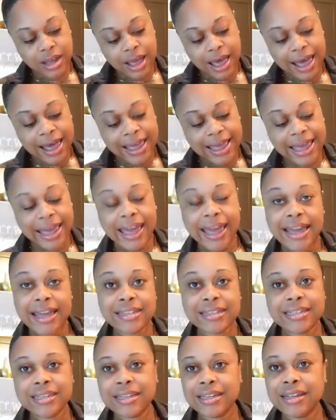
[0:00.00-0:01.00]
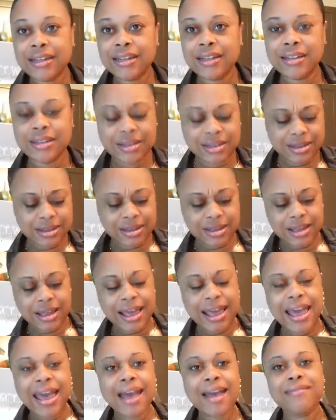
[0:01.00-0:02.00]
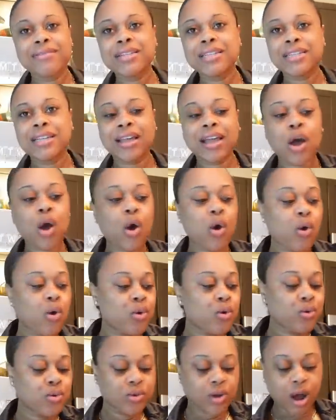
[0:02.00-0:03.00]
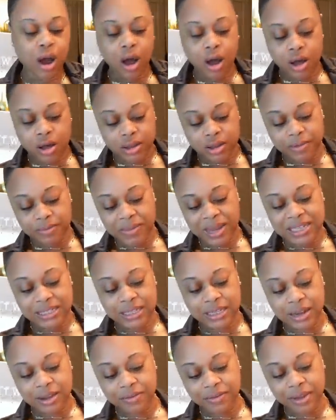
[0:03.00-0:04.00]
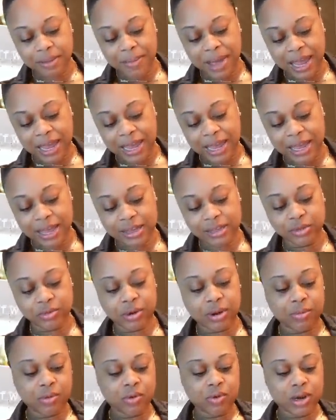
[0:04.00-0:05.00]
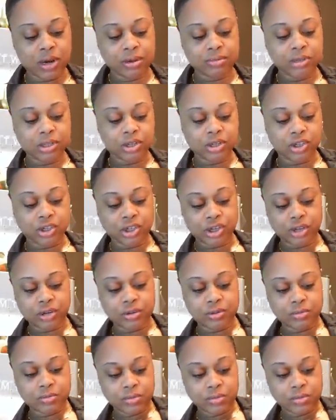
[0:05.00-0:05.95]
I hate having to hold all of my stuff in my hands when I'm going up to the gym.